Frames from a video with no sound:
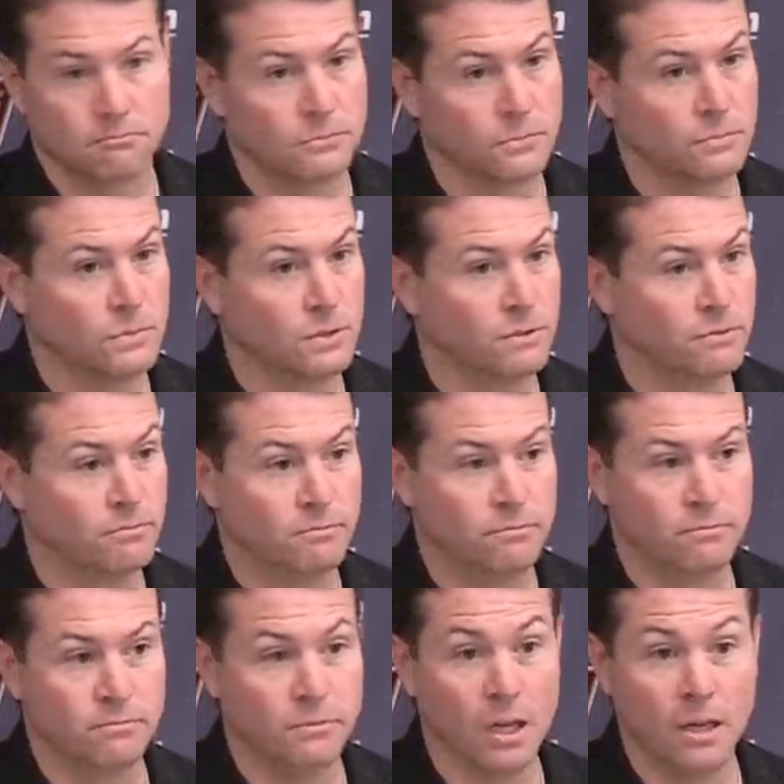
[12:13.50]
NCAA?
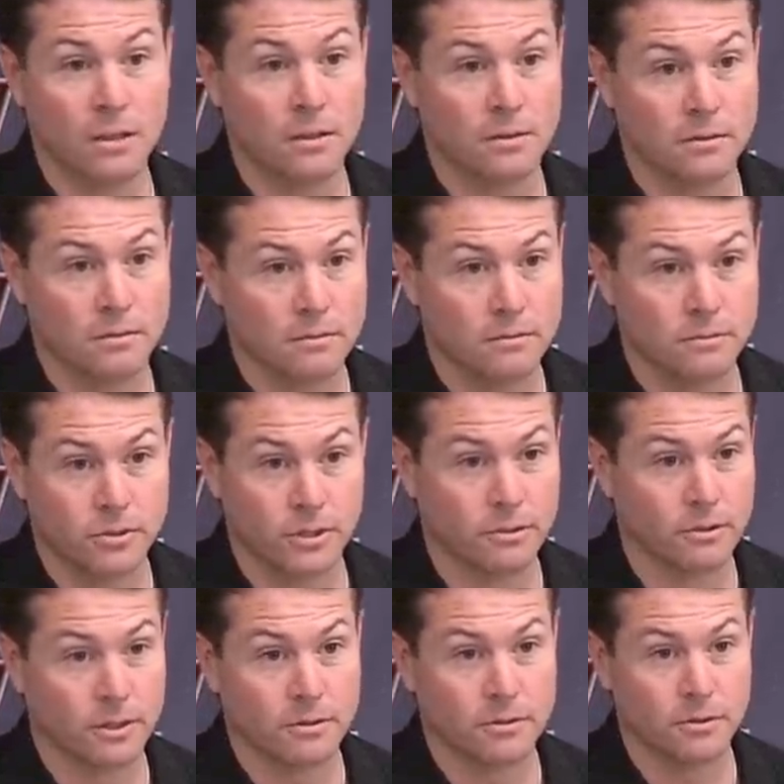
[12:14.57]
None.
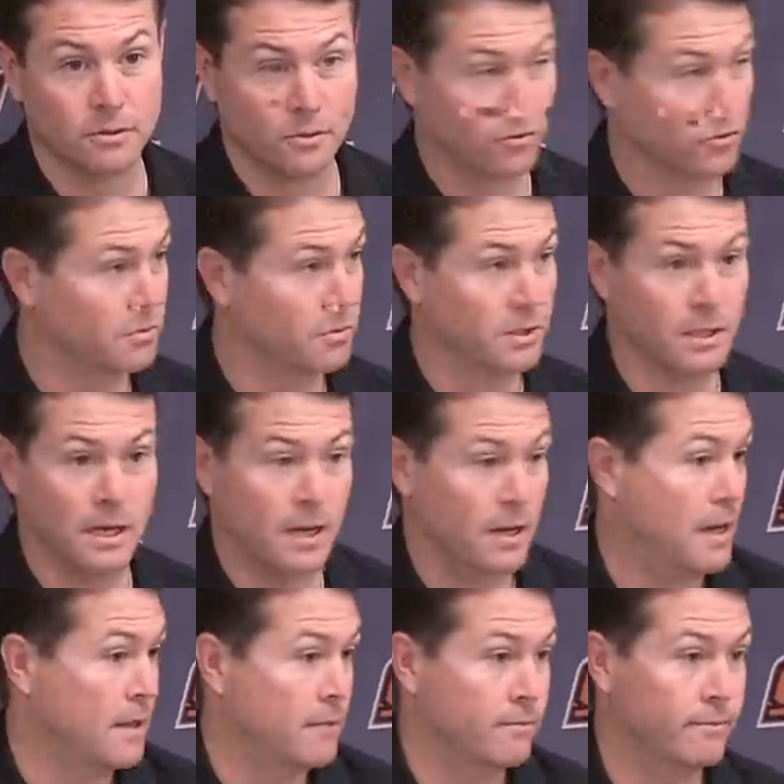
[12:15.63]
Zero. You know as much.
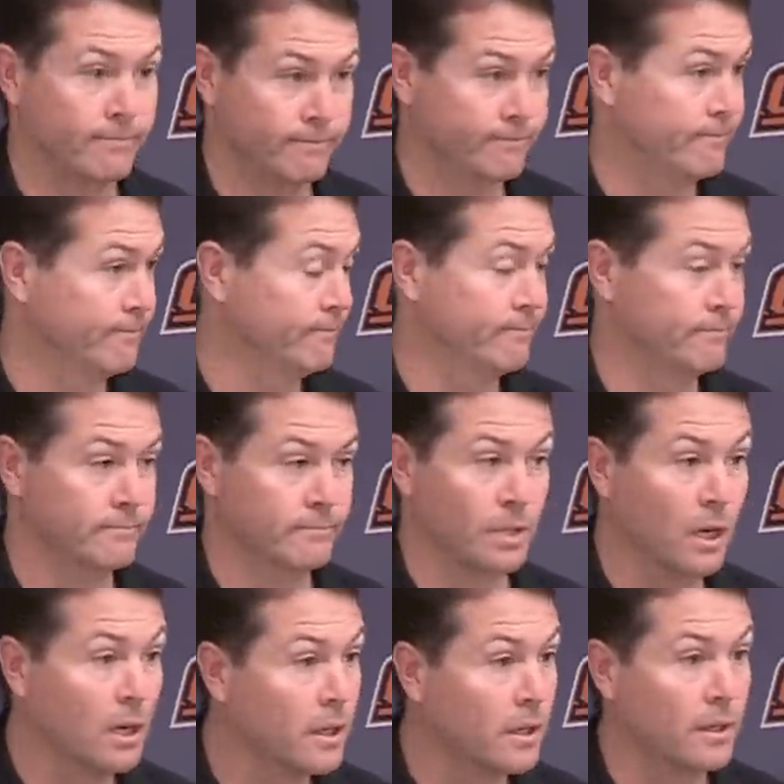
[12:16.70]
None. I
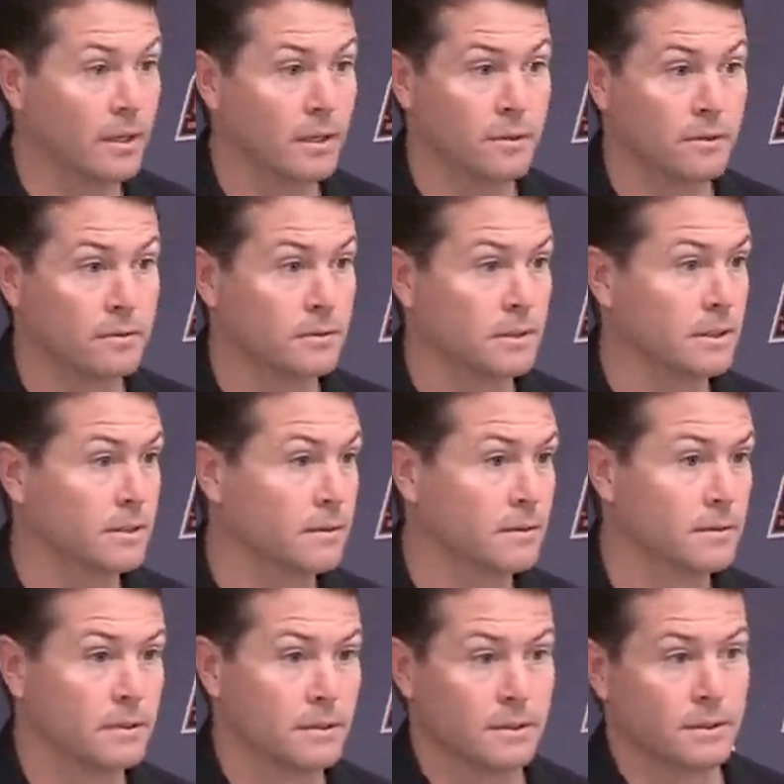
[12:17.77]
don't.
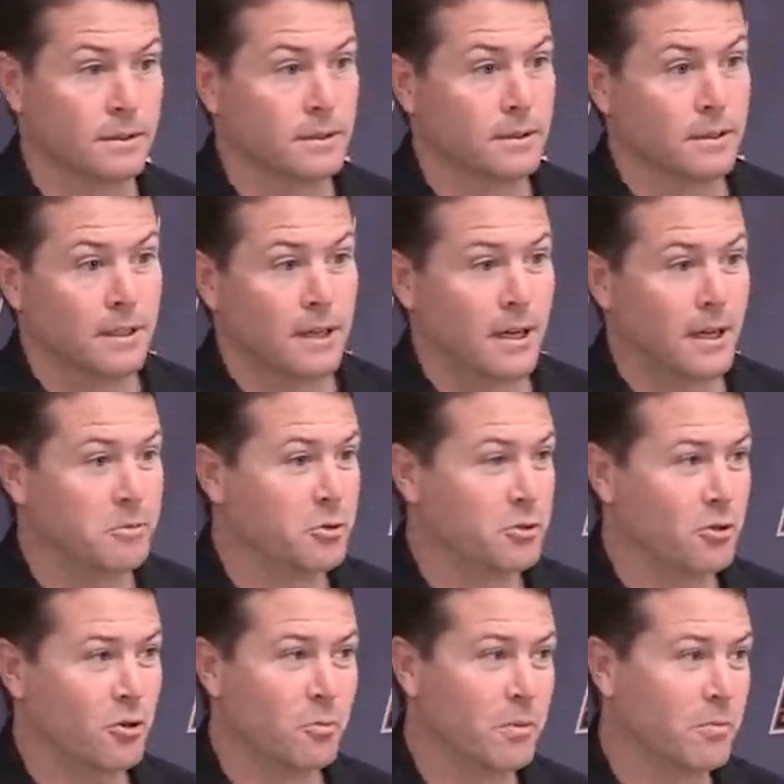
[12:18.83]
I'm
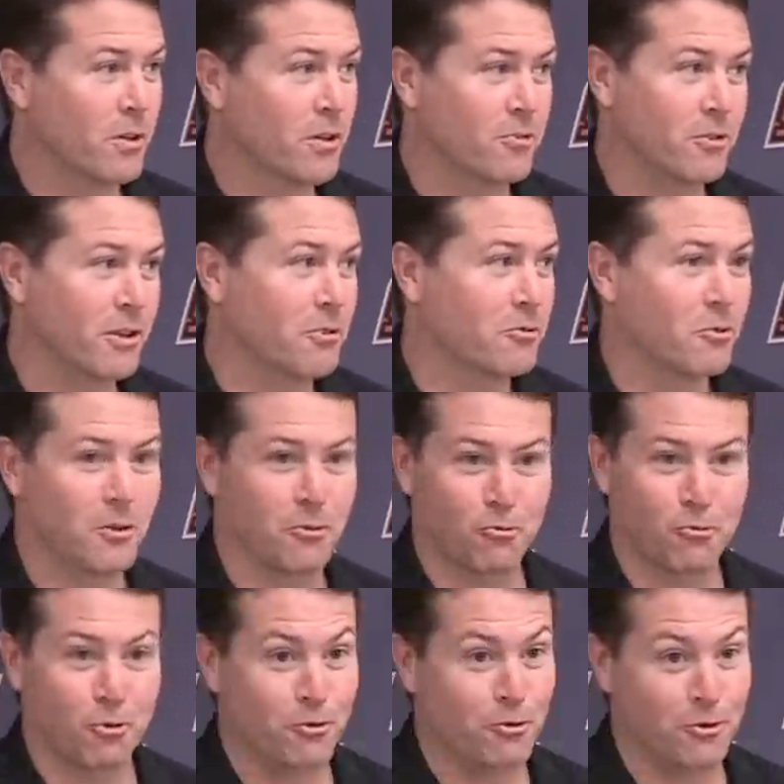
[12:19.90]
just hoping, because things always
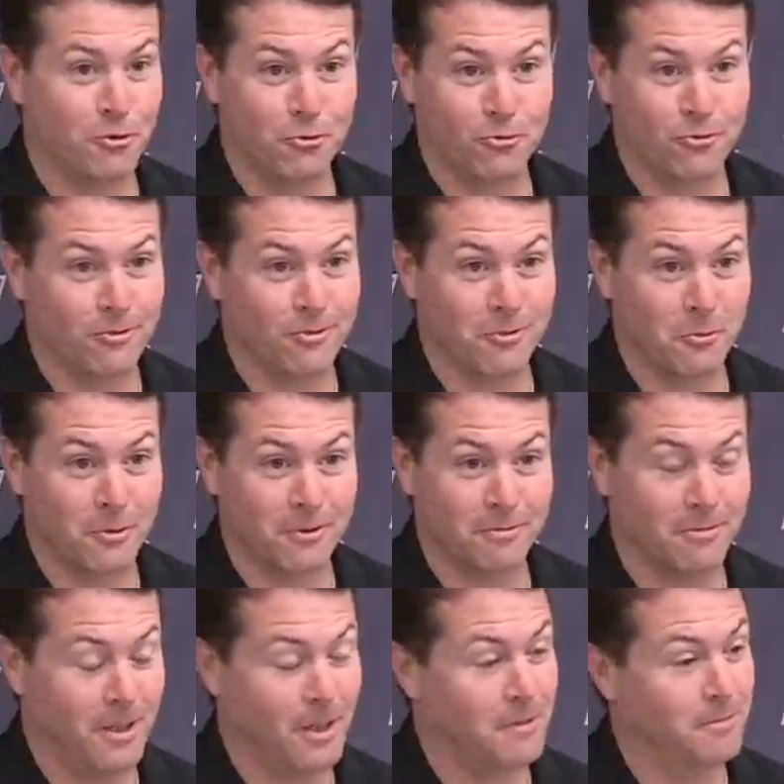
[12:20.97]
good news.
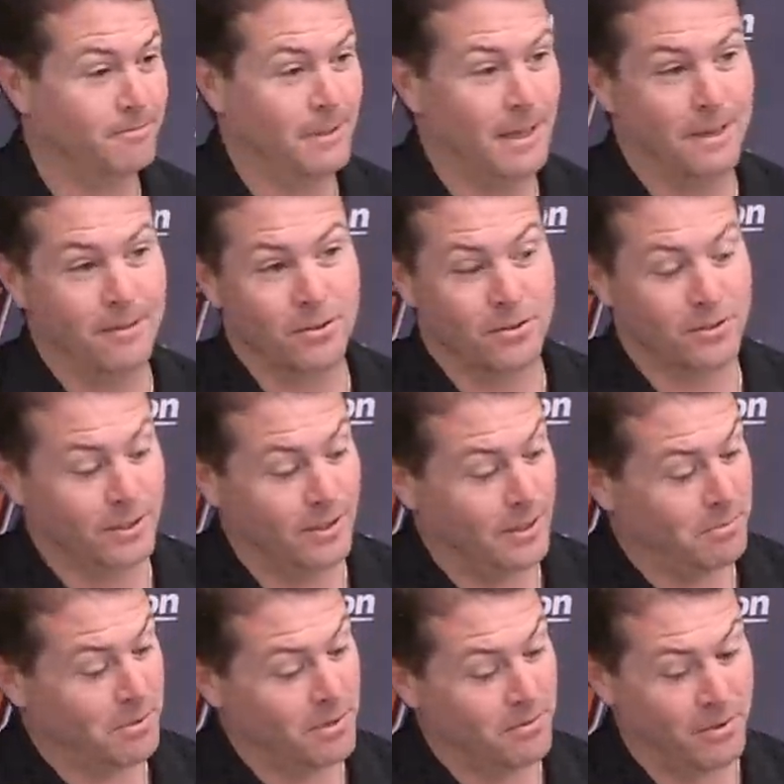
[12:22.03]
Obviously
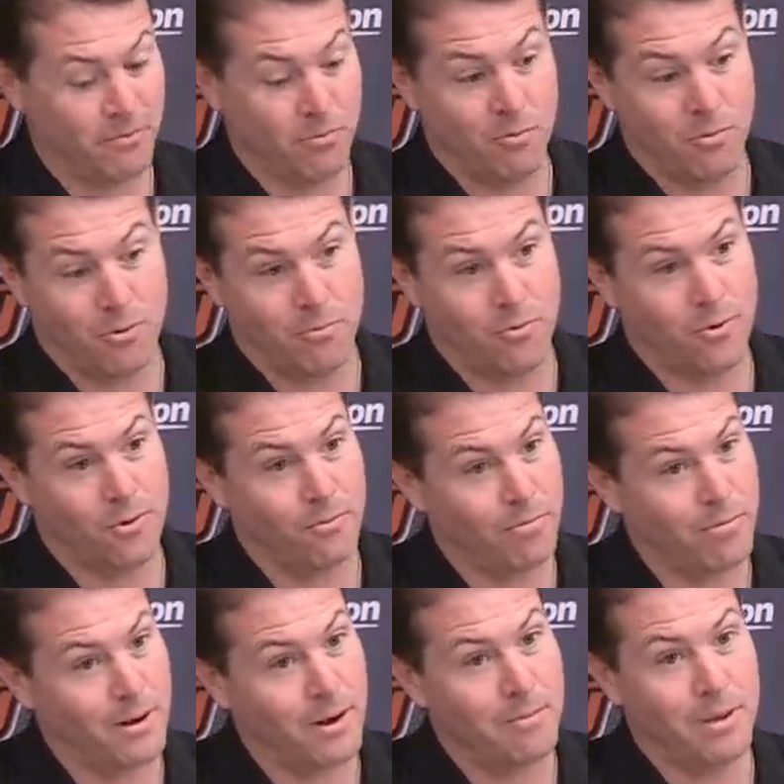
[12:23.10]
that becomes even more important with
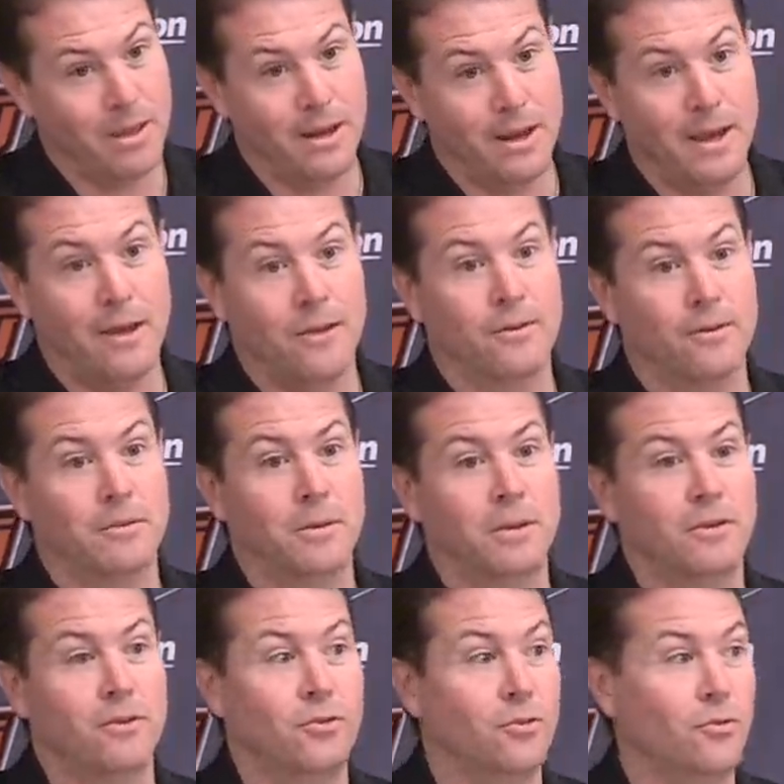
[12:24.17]
Brian being out. I
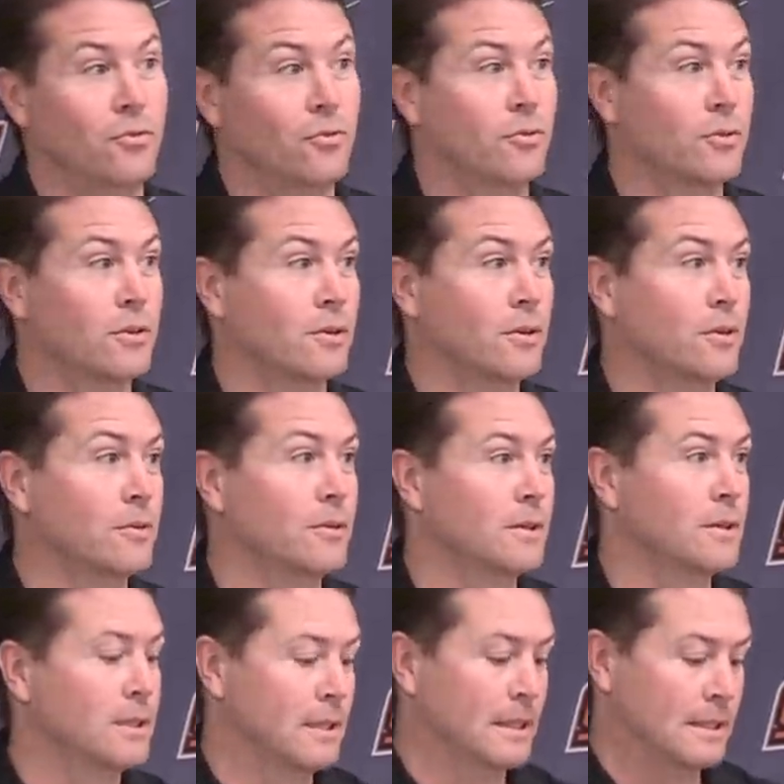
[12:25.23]
mean, huge. You
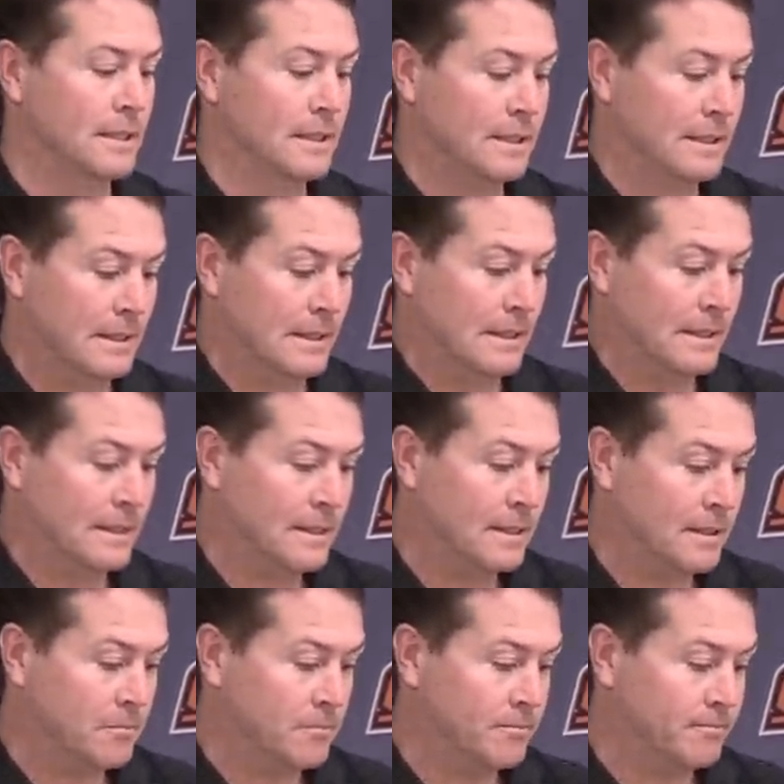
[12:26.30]

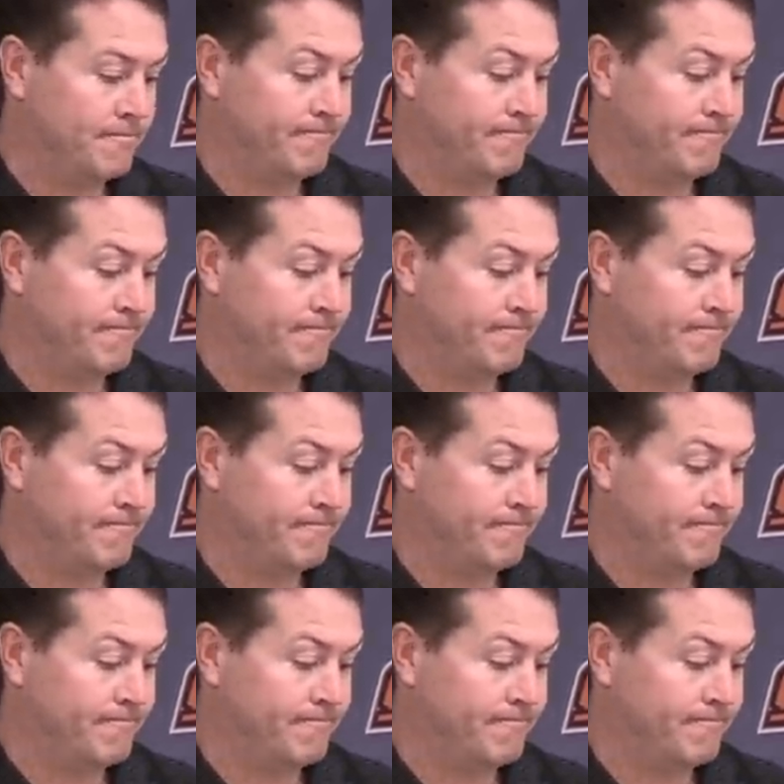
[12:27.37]
know.